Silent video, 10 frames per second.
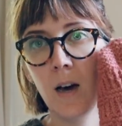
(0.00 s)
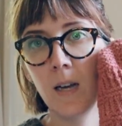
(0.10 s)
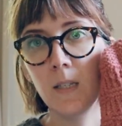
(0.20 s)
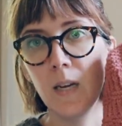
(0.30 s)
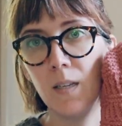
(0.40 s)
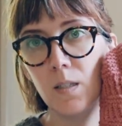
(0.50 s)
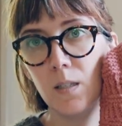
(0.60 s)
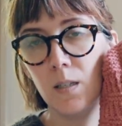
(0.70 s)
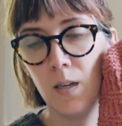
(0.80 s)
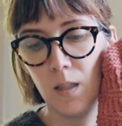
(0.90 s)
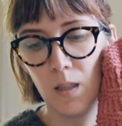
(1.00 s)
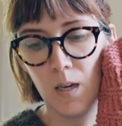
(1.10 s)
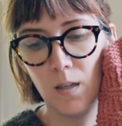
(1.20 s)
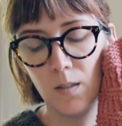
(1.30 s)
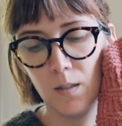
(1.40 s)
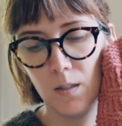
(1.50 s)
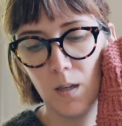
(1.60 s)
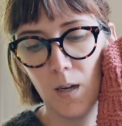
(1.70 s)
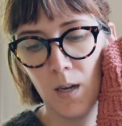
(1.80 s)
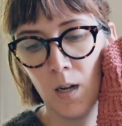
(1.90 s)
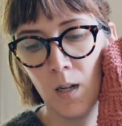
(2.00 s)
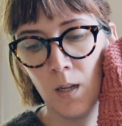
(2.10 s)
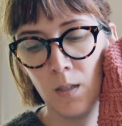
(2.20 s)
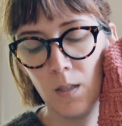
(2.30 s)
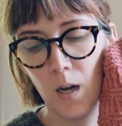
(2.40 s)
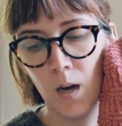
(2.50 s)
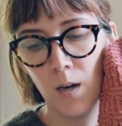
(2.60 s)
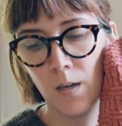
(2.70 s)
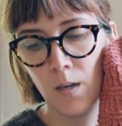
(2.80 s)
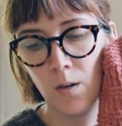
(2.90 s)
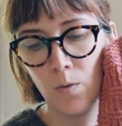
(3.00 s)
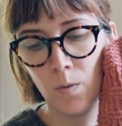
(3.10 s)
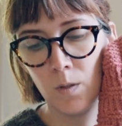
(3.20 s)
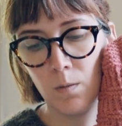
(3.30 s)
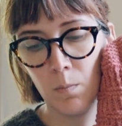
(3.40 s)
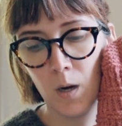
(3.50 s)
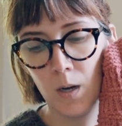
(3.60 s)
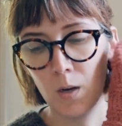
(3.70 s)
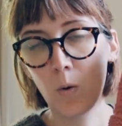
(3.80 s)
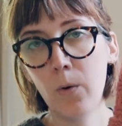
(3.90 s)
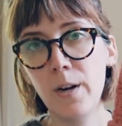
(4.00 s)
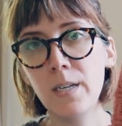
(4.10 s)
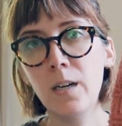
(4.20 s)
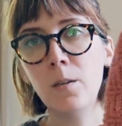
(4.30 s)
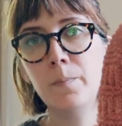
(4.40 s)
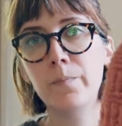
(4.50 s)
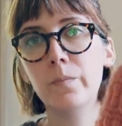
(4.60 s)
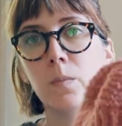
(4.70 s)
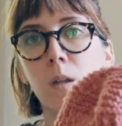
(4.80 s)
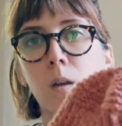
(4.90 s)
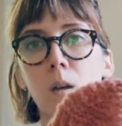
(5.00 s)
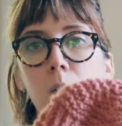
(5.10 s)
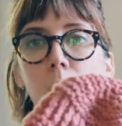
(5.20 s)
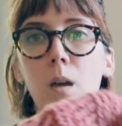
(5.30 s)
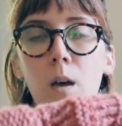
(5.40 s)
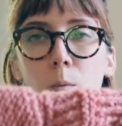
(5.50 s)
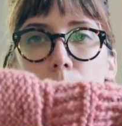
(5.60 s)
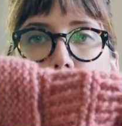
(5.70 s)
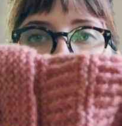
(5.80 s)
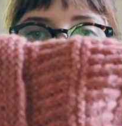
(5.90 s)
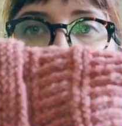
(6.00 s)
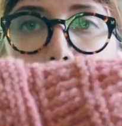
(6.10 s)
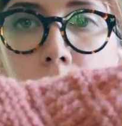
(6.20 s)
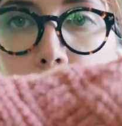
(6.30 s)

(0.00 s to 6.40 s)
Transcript: I test knit this and I used my Corriedale, um, which is also